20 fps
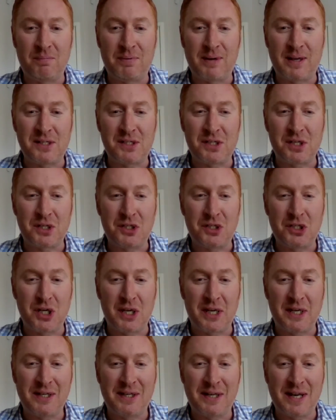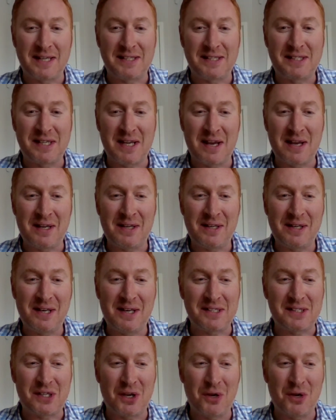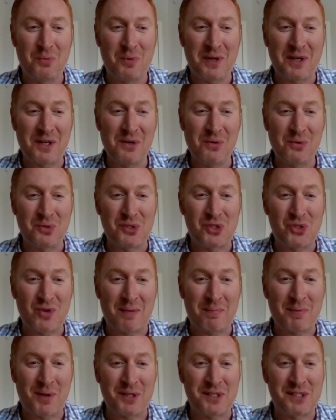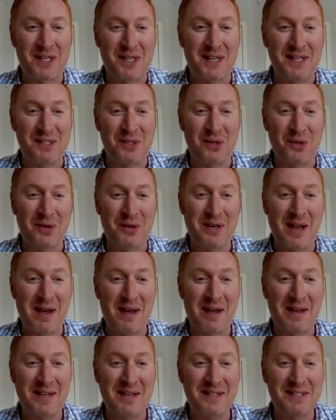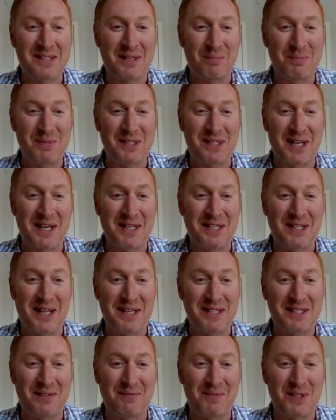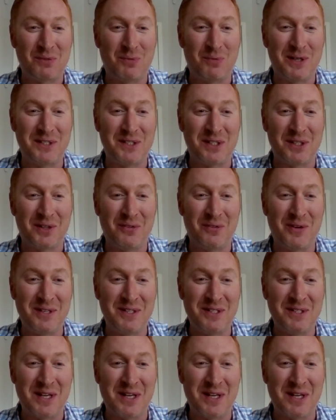pleasure, Jean. Let's hope we can all strap our skis on some stage later this winter. And